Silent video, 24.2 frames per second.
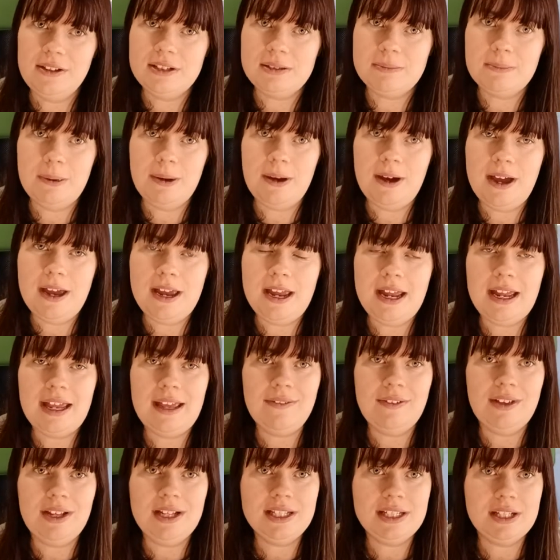by
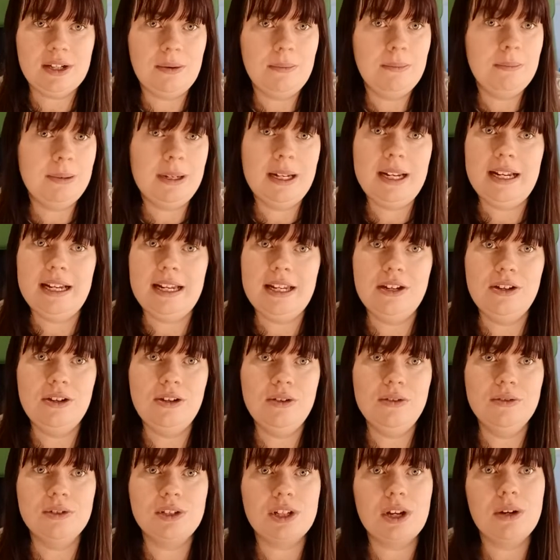giving us a completely
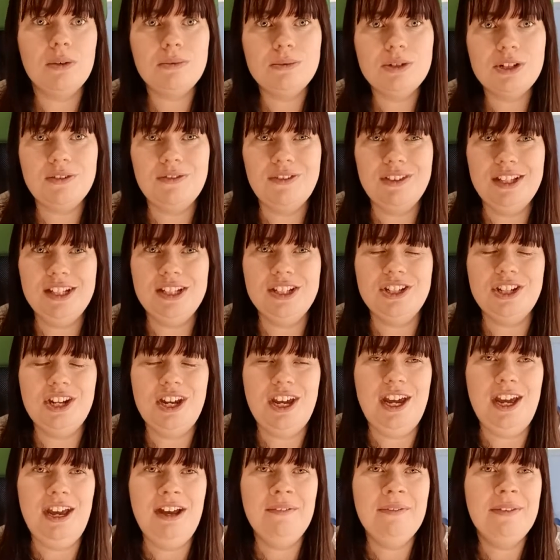new sculpture for this
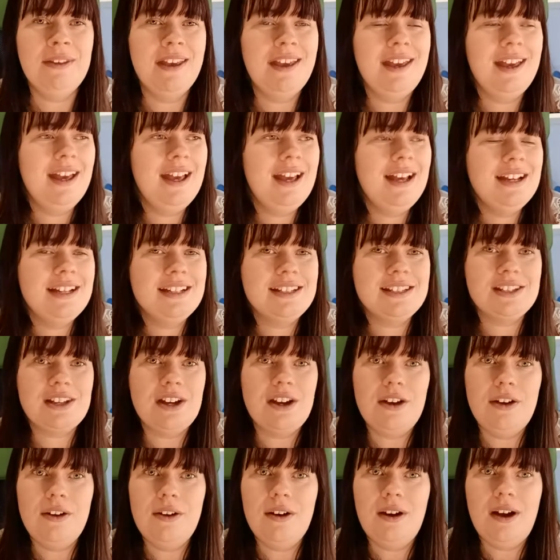year.
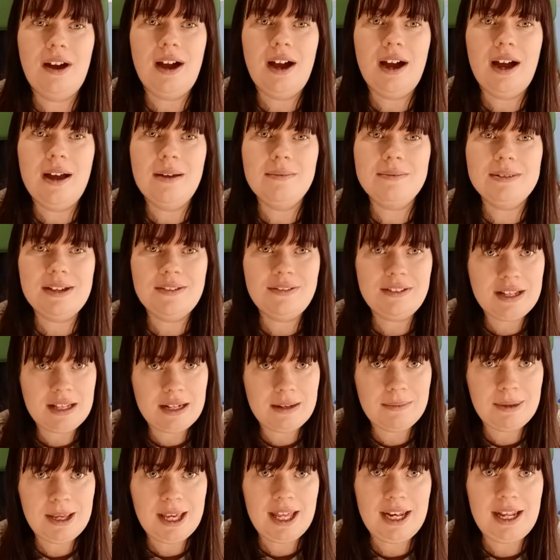So I'm definitely going
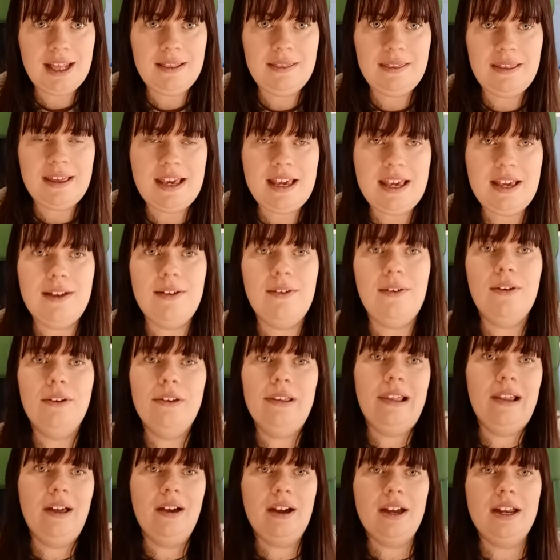to be getting the
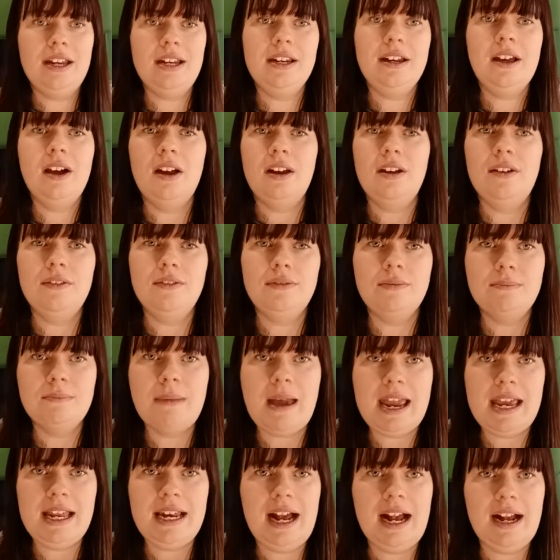online kind of
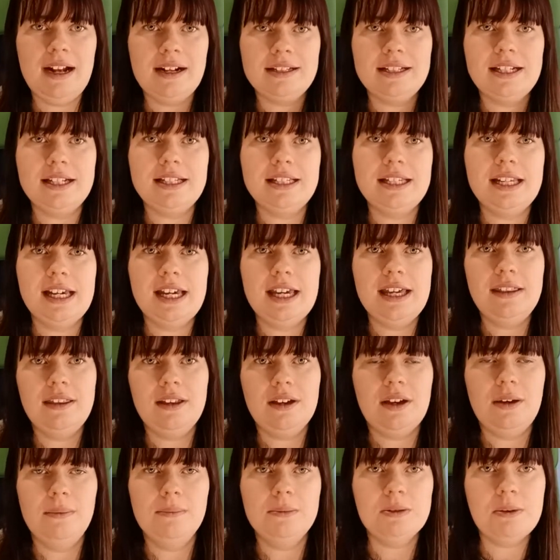main access ticket
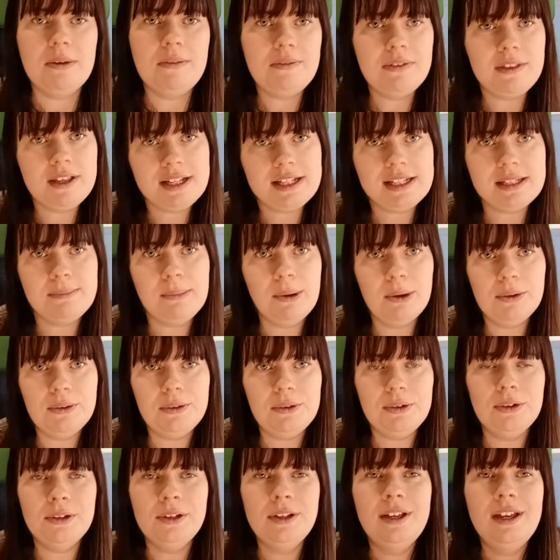that comes with this
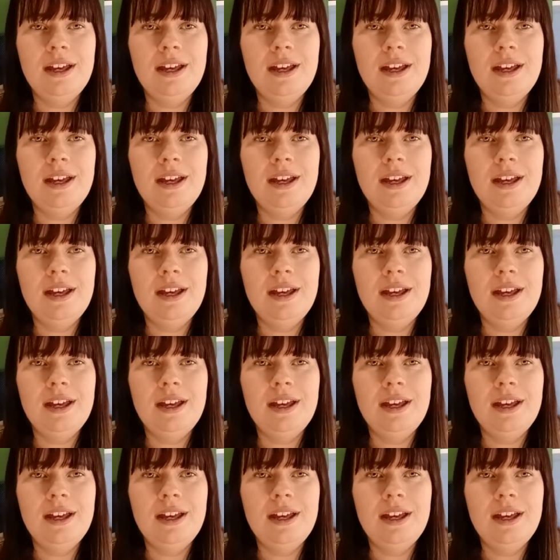model,